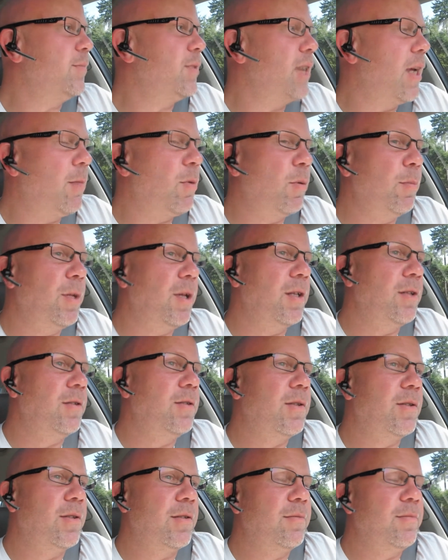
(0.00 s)

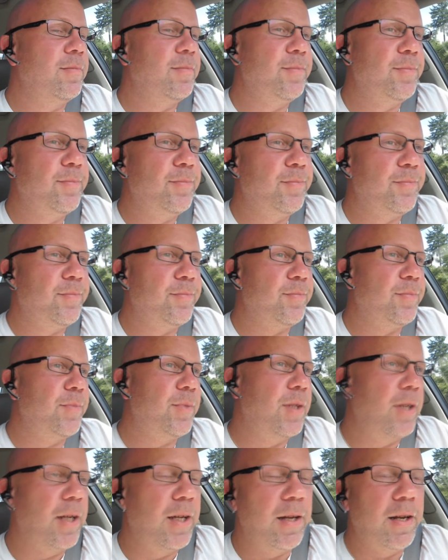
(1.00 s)
Templemans
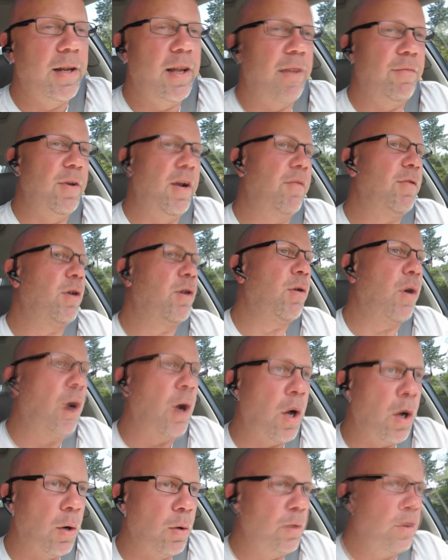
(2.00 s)
that have never
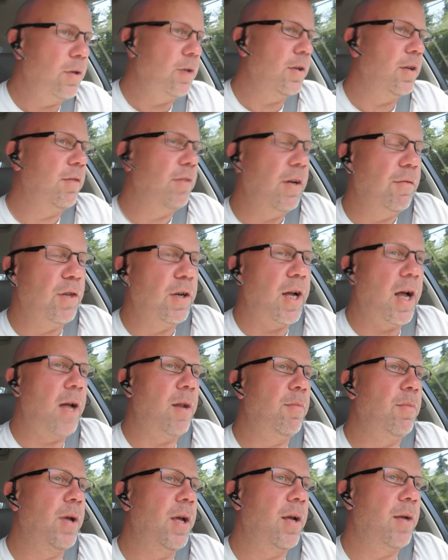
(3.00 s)
grown, have never
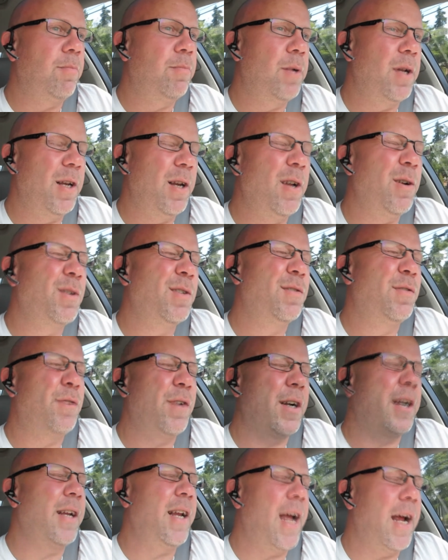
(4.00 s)
gotten big, but knows
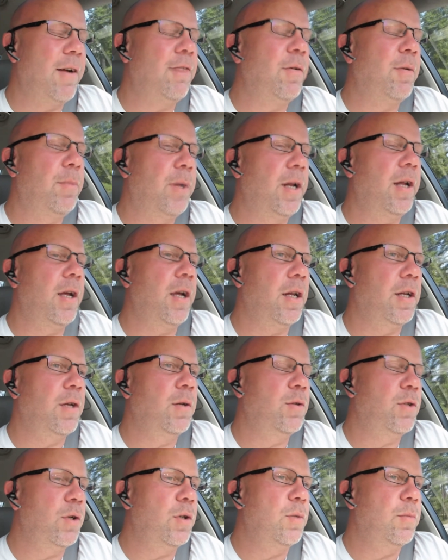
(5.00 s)
fucking everybody on
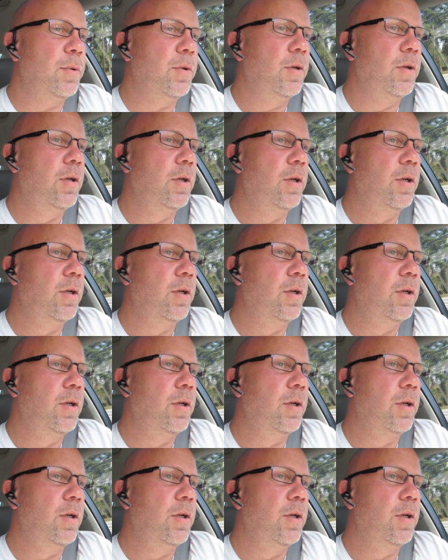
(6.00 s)
YouTube.